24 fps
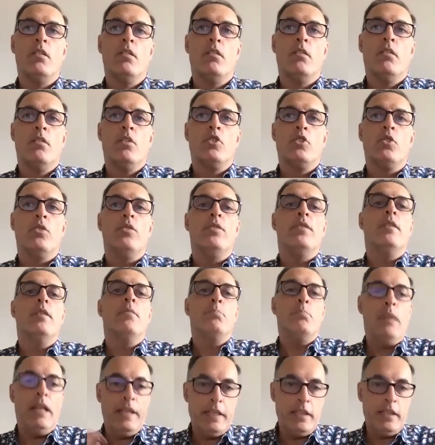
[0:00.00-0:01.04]
so
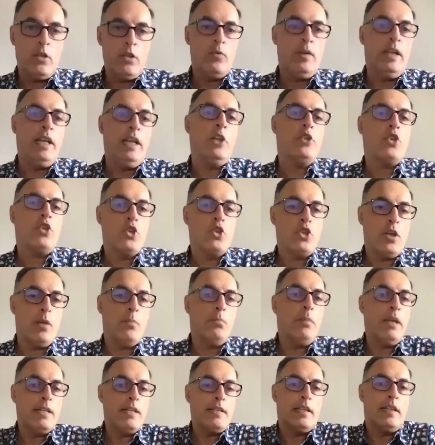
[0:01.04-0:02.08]
building the relationship
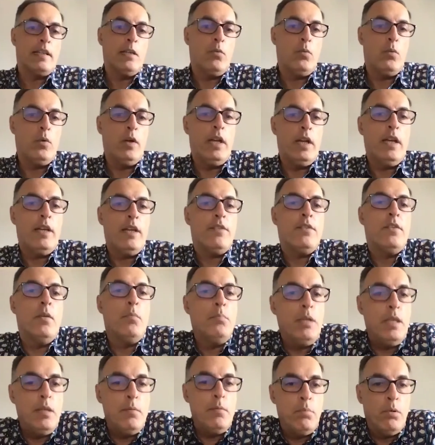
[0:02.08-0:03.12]
basically with the
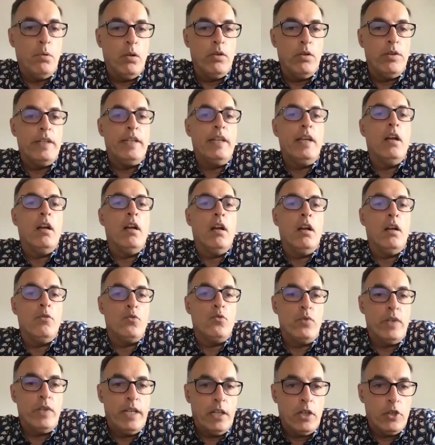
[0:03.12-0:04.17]
people, the
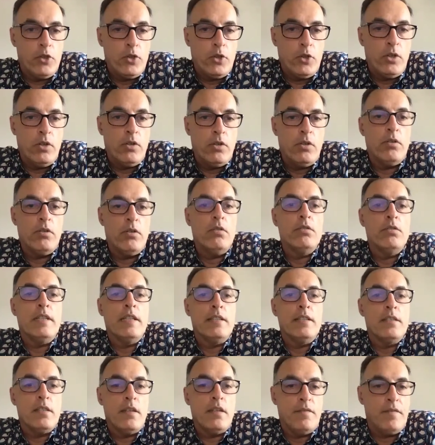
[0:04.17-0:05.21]
realtors
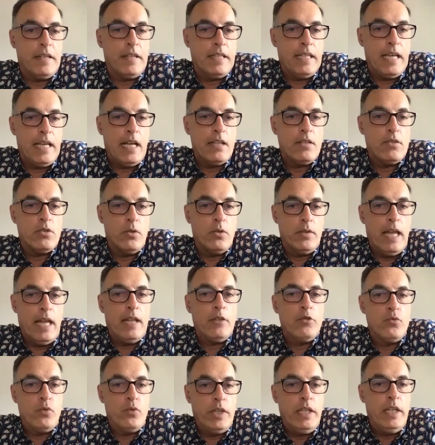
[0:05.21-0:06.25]
and stuff like that. So
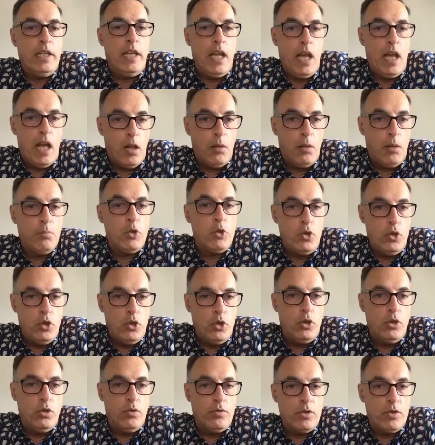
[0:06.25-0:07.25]
that really helped you.